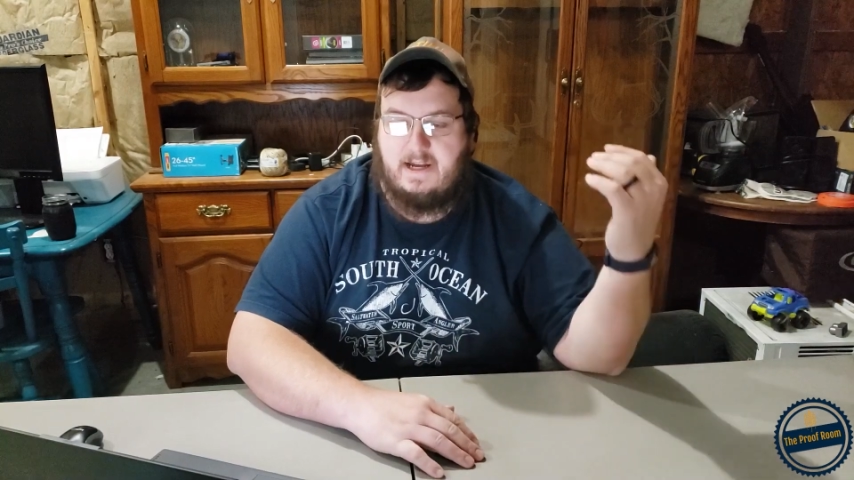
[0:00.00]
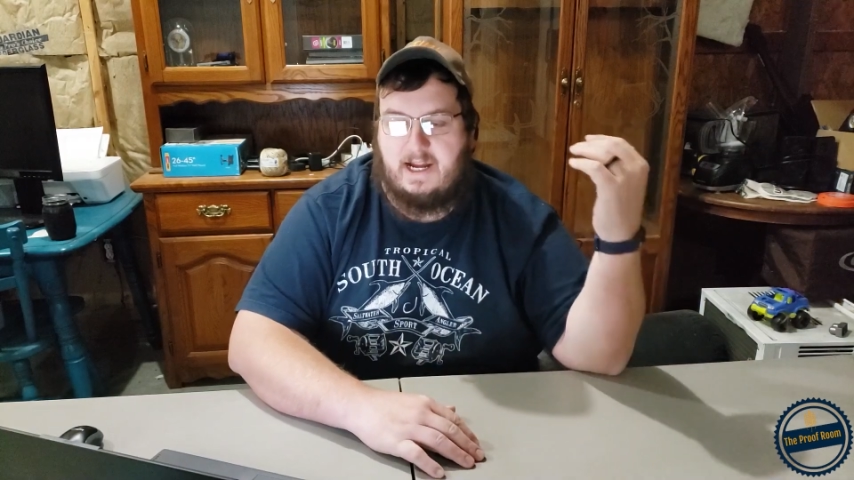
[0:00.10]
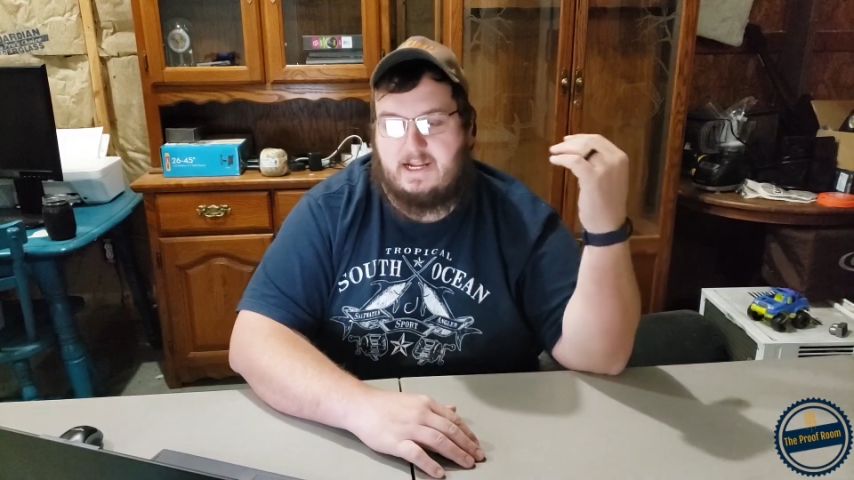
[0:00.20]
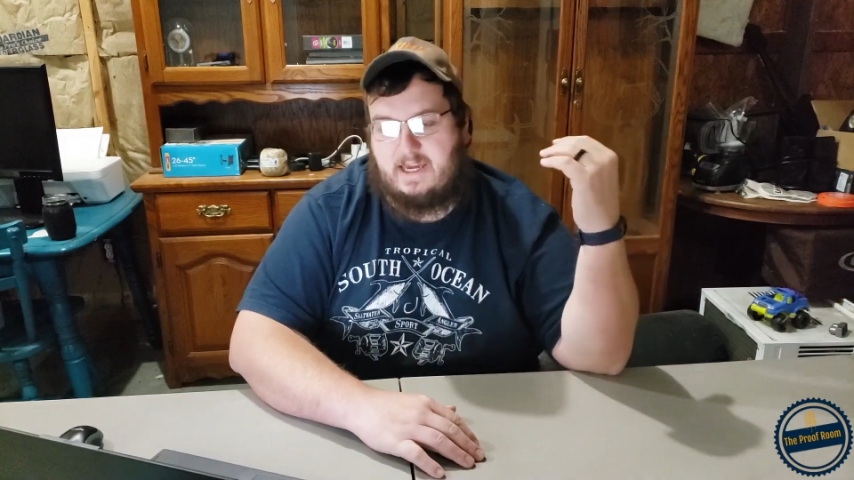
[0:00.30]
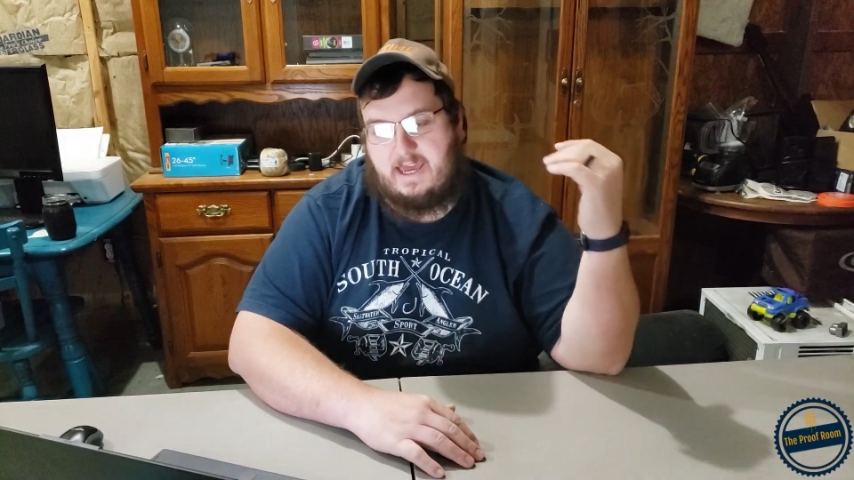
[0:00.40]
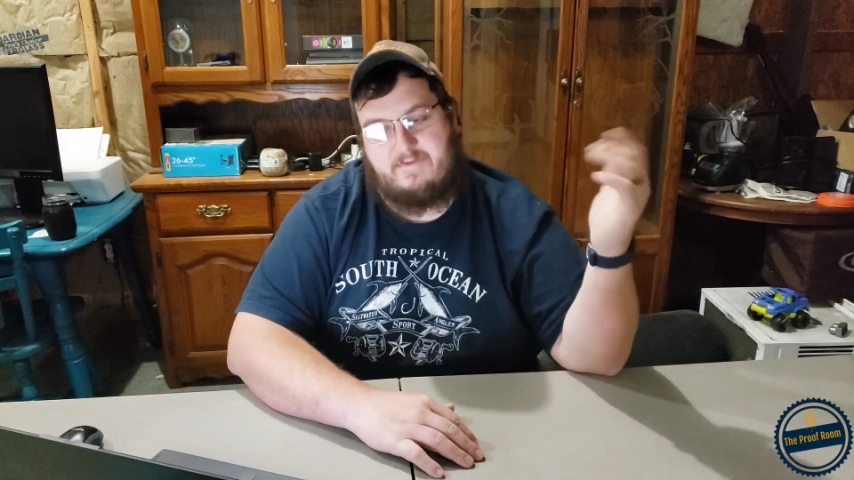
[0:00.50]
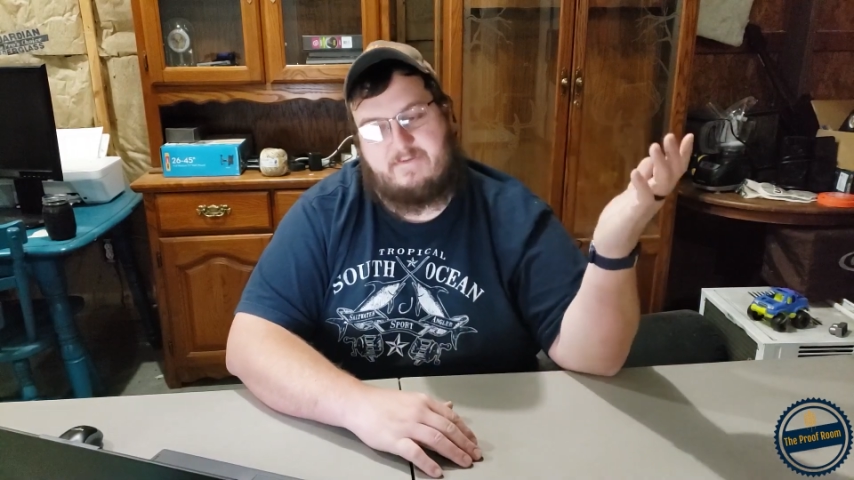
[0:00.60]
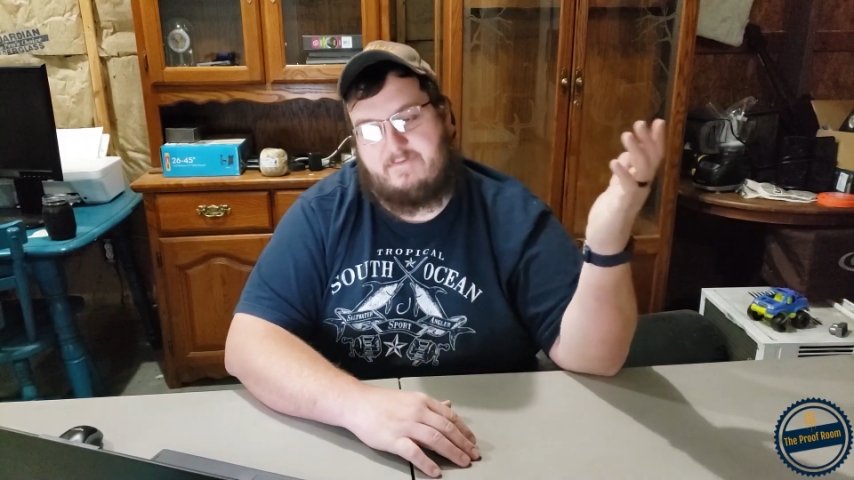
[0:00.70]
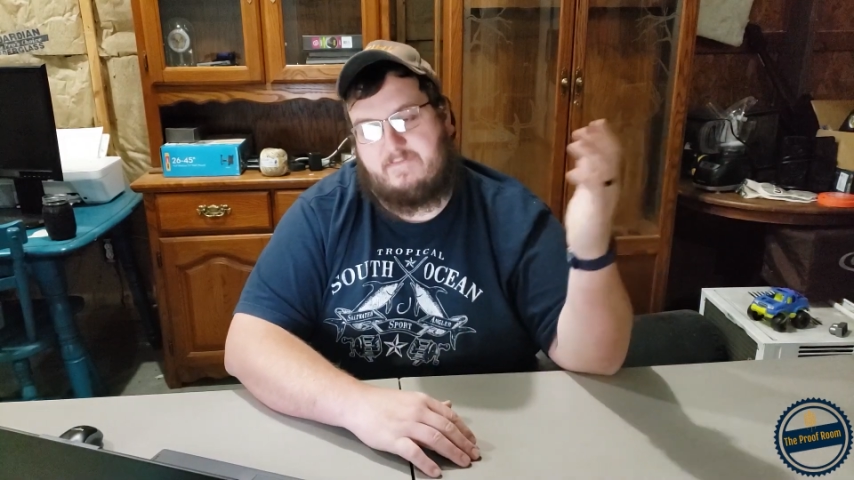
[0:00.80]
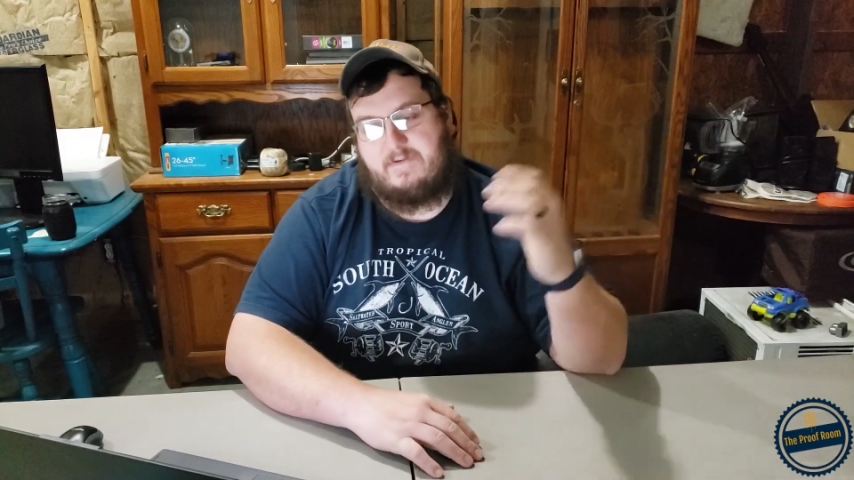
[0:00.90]
and you
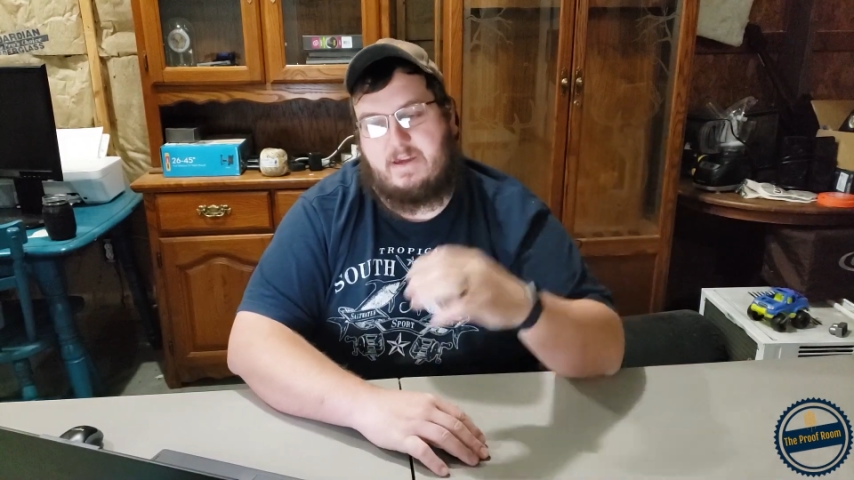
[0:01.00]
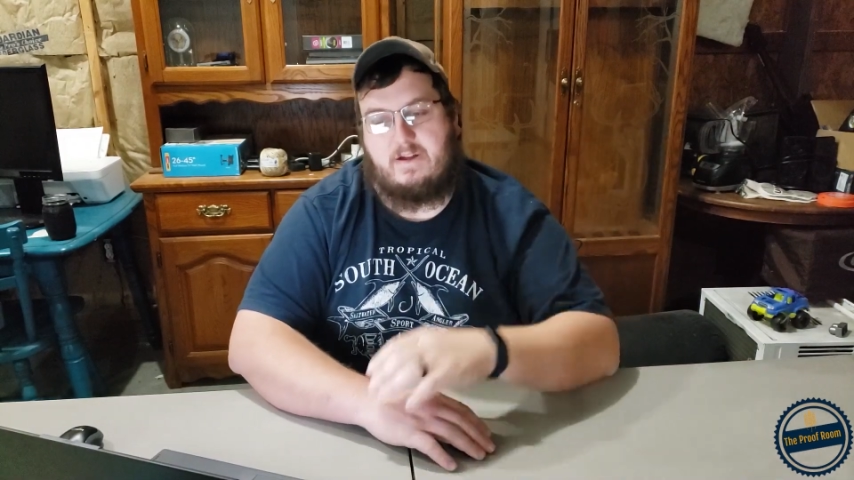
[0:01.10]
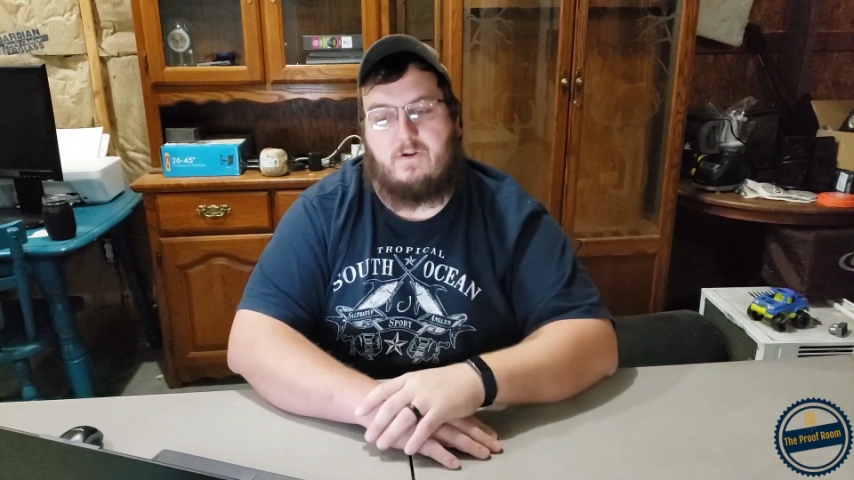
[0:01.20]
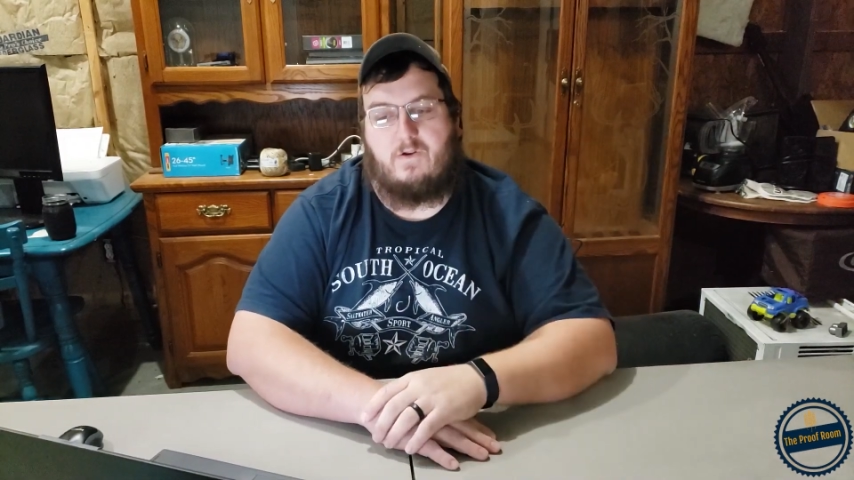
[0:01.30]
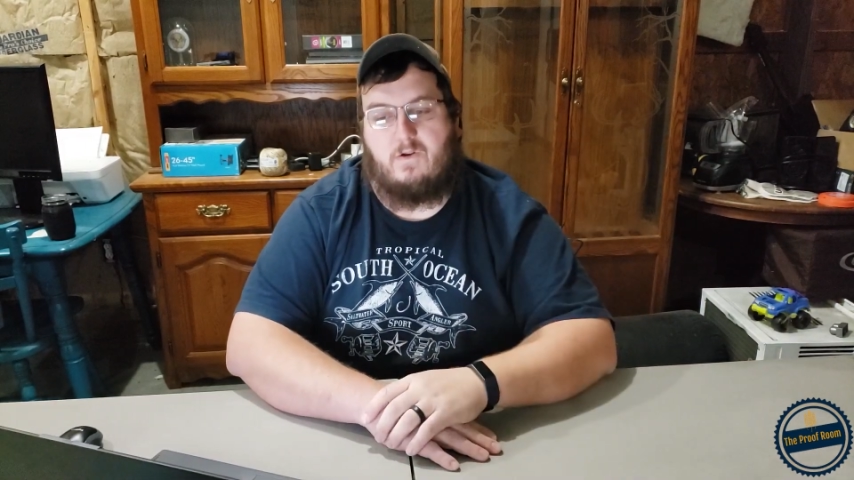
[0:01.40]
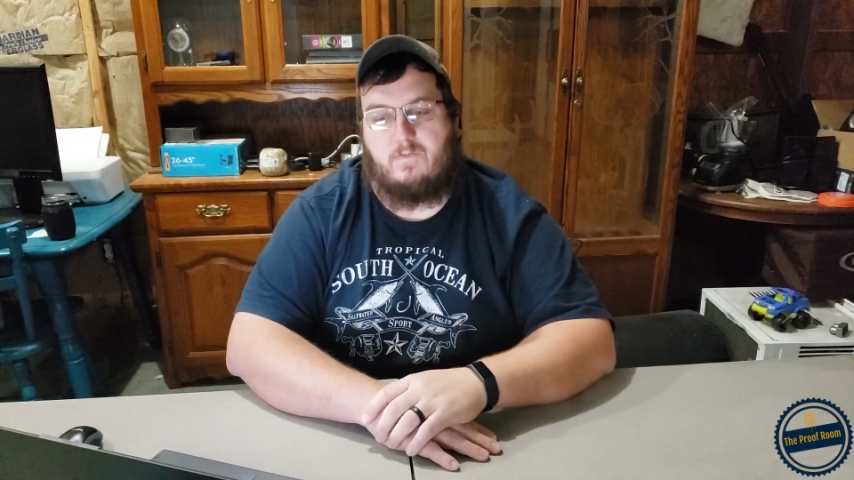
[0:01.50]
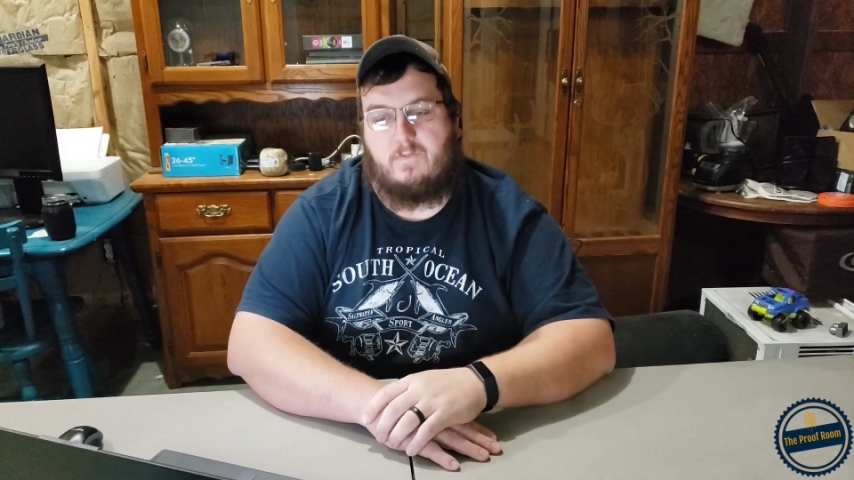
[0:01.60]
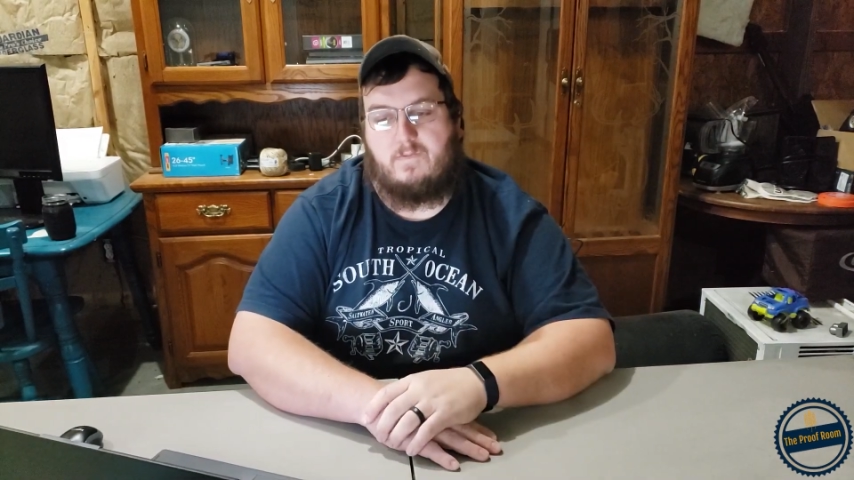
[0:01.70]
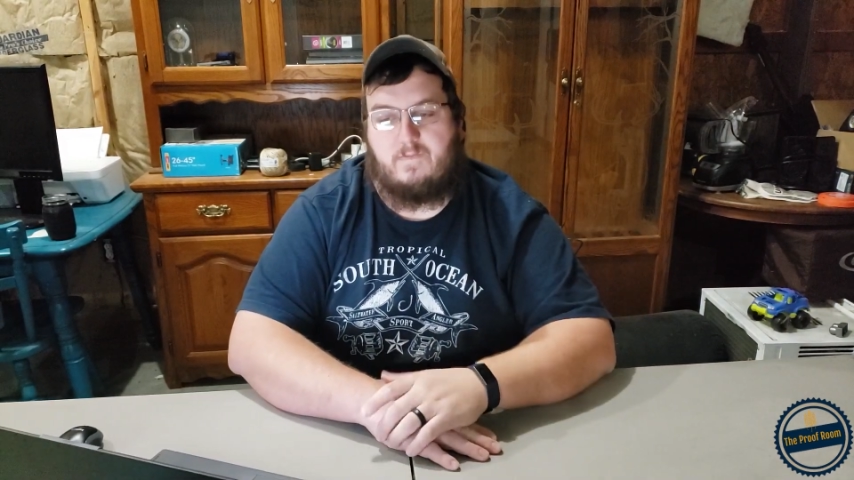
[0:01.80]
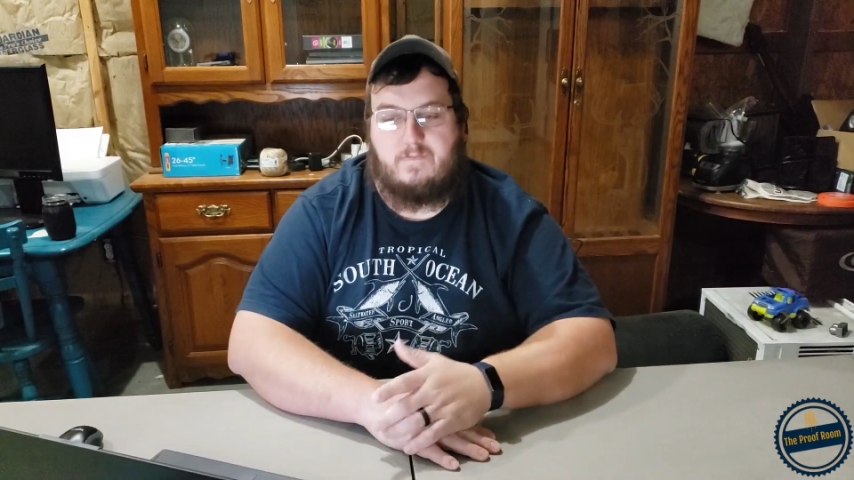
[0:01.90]
have, you know, oh,